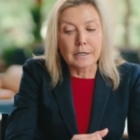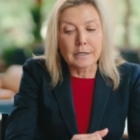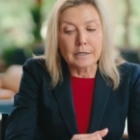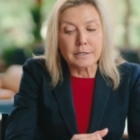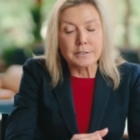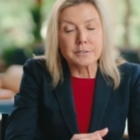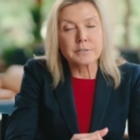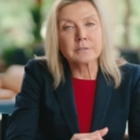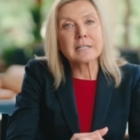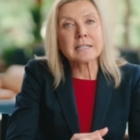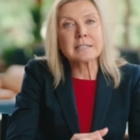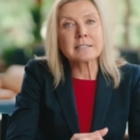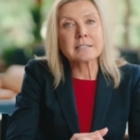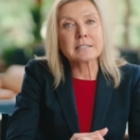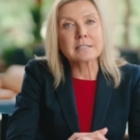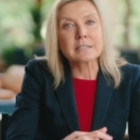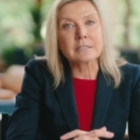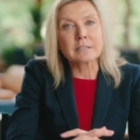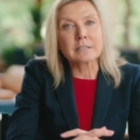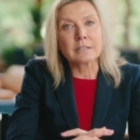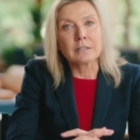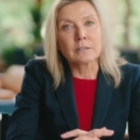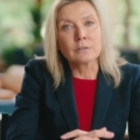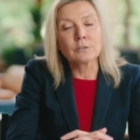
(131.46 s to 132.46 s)
So
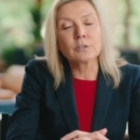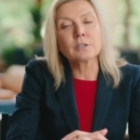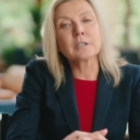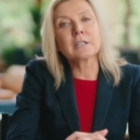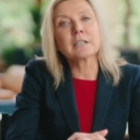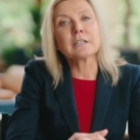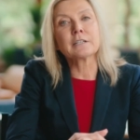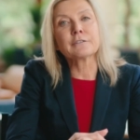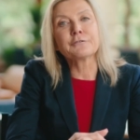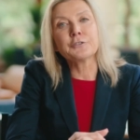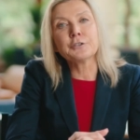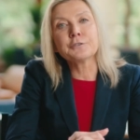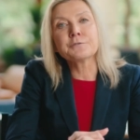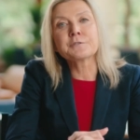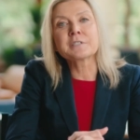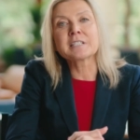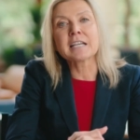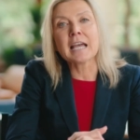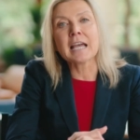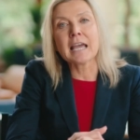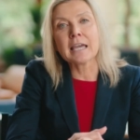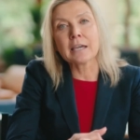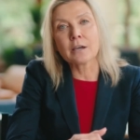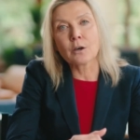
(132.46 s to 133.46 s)
let's look at a few
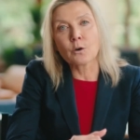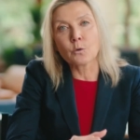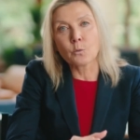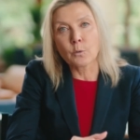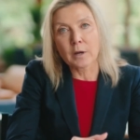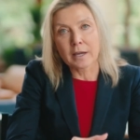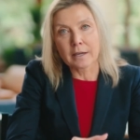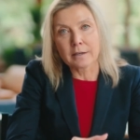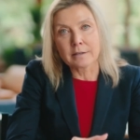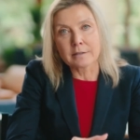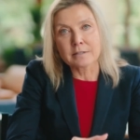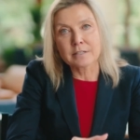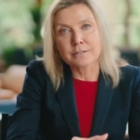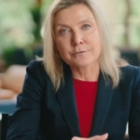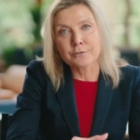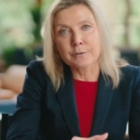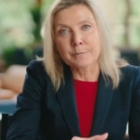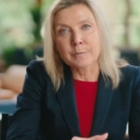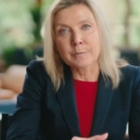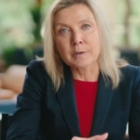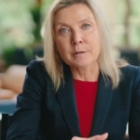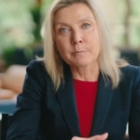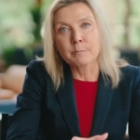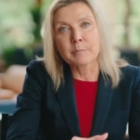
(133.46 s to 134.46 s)
takeaways
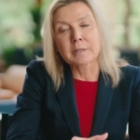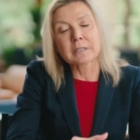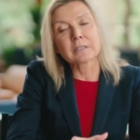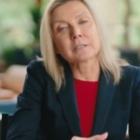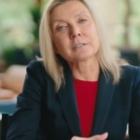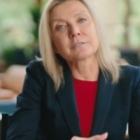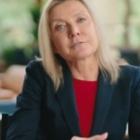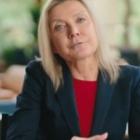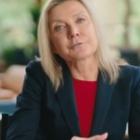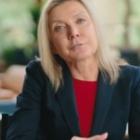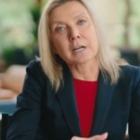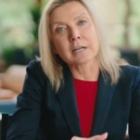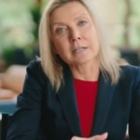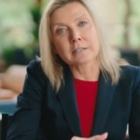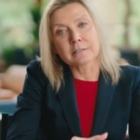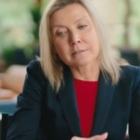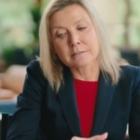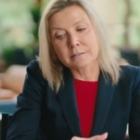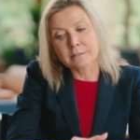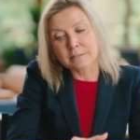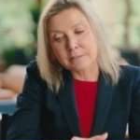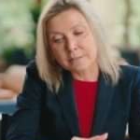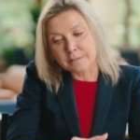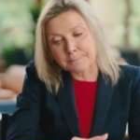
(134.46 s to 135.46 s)
from the Bill of
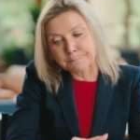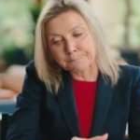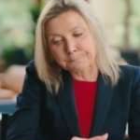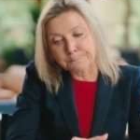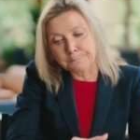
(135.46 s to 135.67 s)
Rights.